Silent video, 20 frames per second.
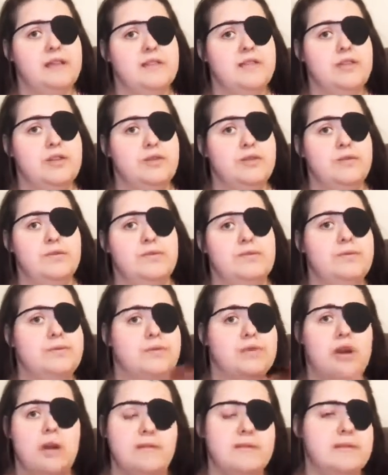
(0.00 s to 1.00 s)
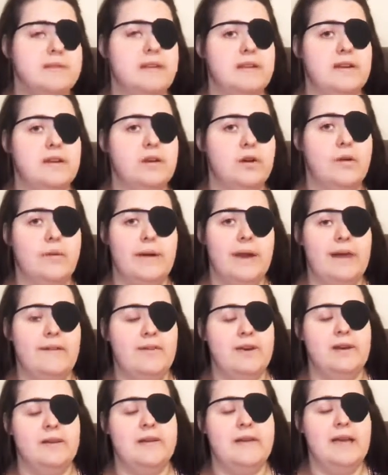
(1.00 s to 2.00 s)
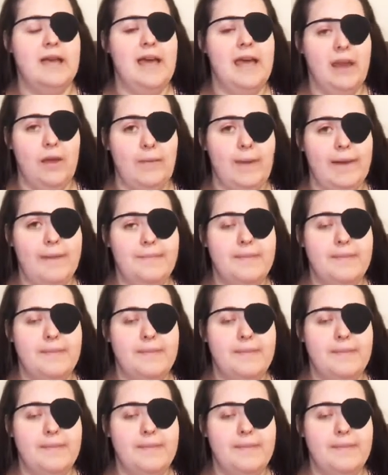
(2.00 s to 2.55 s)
to Charleston or whatever. Anyway,